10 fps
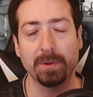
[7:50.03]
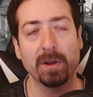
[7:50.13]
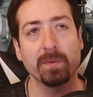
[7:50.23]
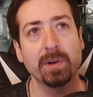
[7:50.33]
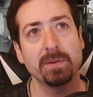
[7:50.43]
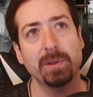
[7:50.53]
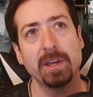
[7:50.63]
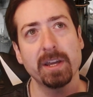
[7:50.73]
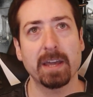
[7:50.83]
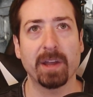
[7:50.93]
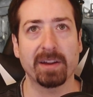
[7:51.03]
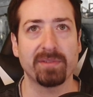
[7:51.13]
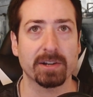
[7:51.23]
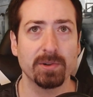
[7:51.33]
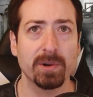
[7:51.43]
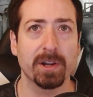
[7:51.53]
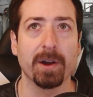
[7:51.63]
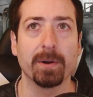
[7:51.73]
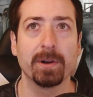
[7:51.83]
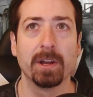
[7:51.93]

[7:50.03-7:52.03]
But when you play a game like Factorio,